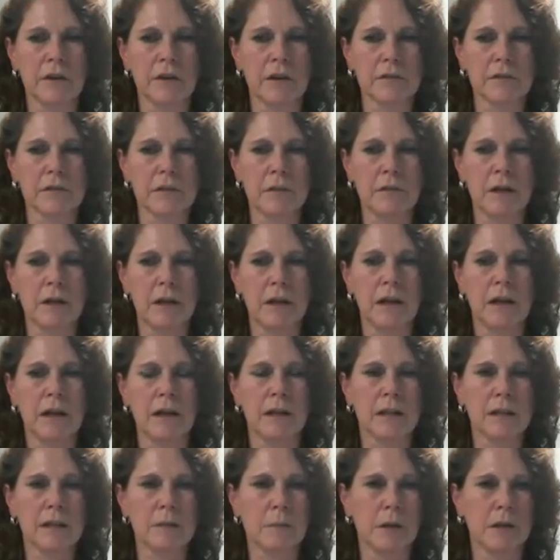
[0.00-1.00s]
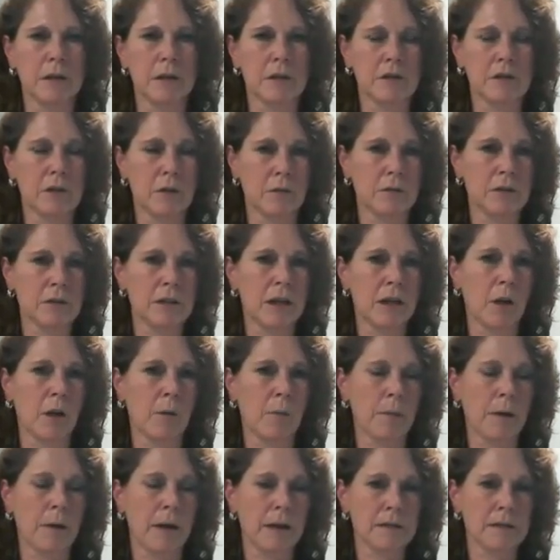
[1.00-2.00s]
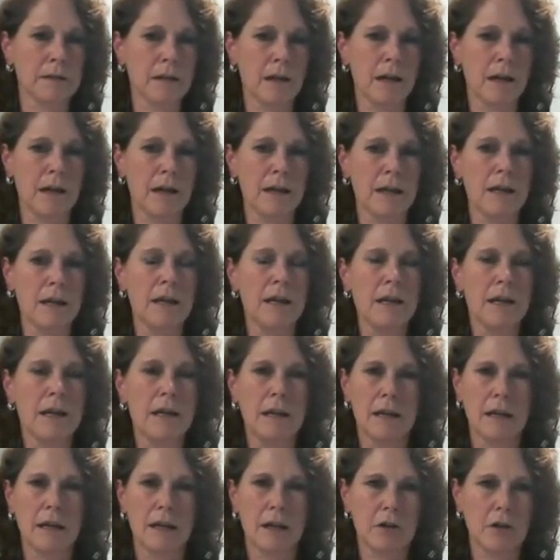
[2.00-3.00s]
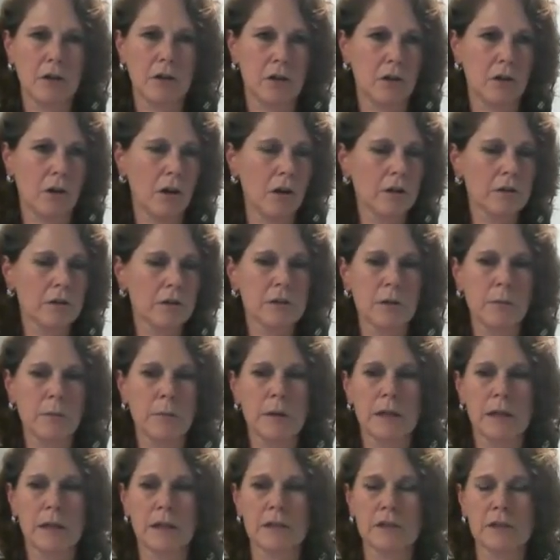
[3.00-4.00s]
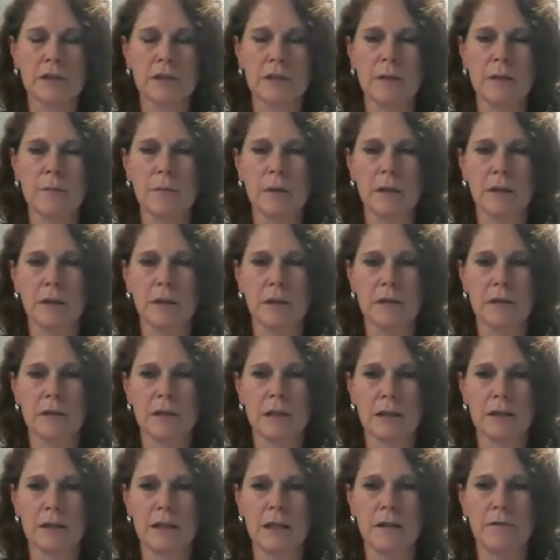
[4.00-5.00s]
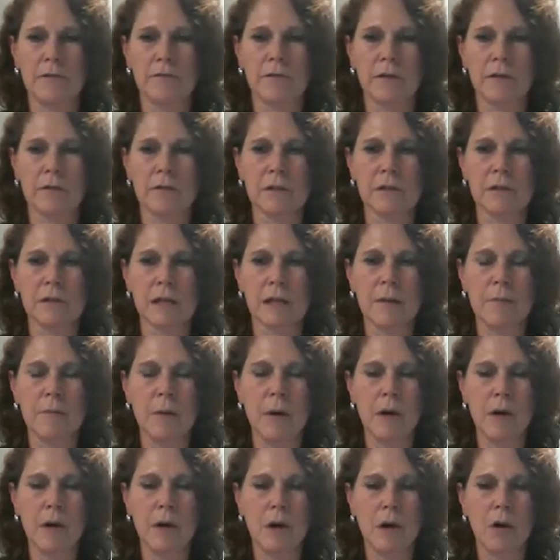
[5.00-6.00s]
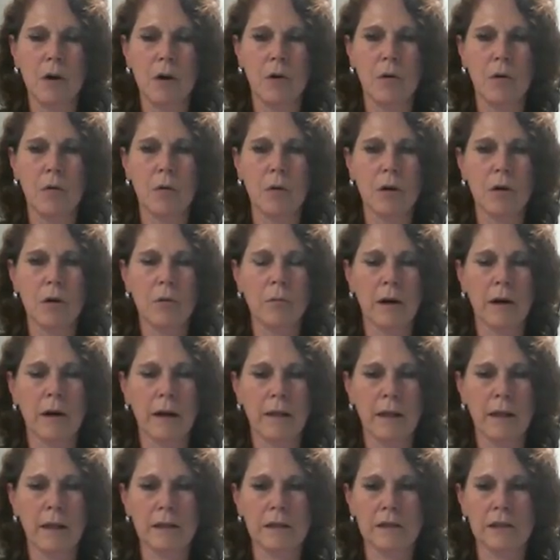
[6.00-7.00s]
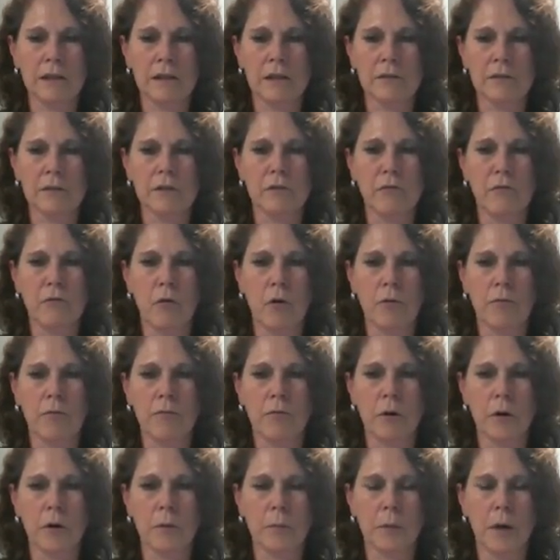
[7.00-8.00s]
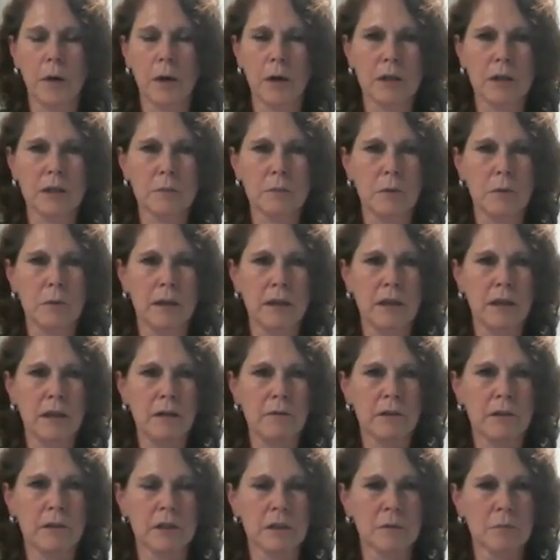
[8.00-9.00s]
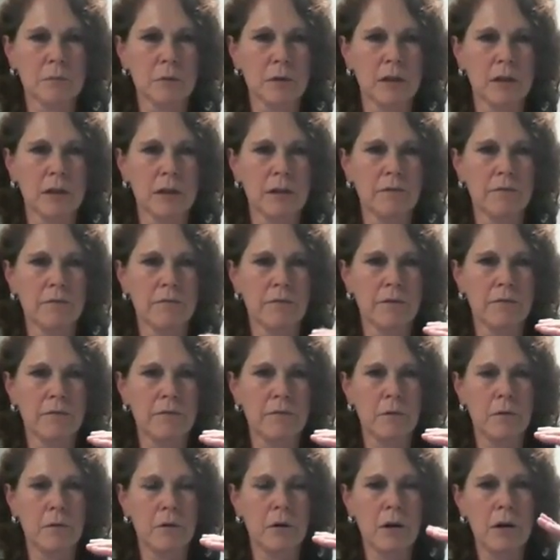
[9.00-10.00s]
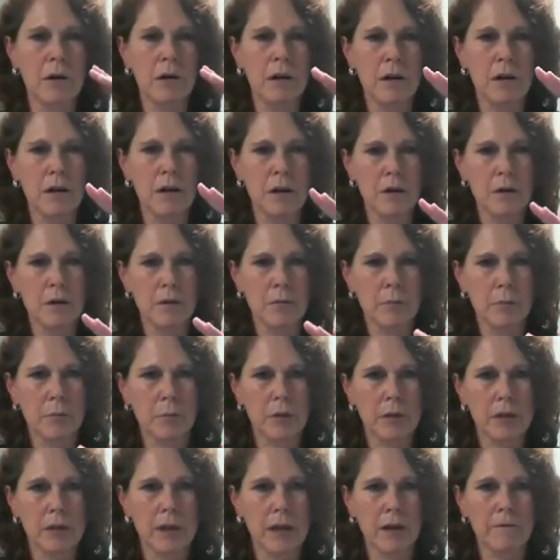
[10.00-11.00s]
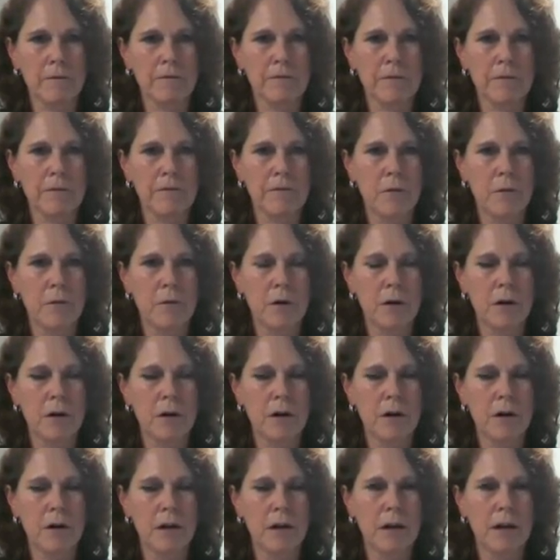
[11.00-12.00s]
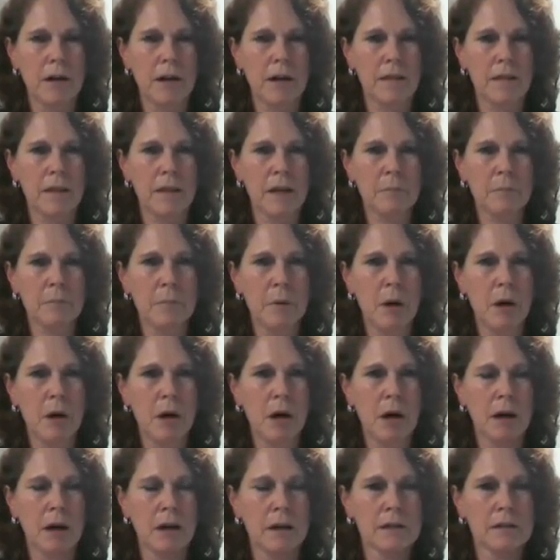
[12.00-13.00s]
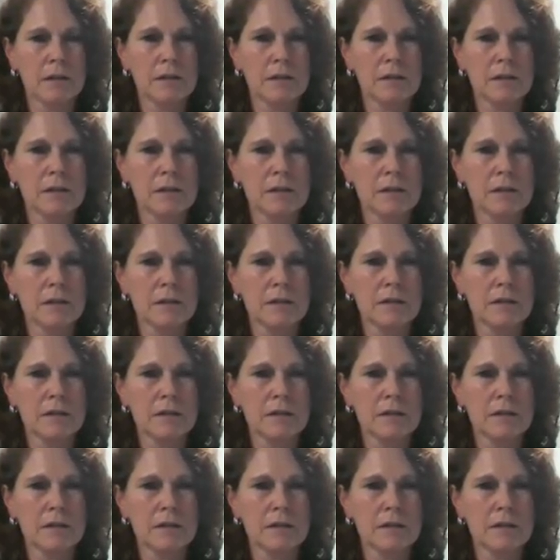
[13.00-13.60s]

of Arizona, and it's been shown to help anxiety. It could also potentially be a technique for sleep. Or what I like to do is 4-4 pause breathing, which is breathe in for 4, breathe out for 4, and then pause,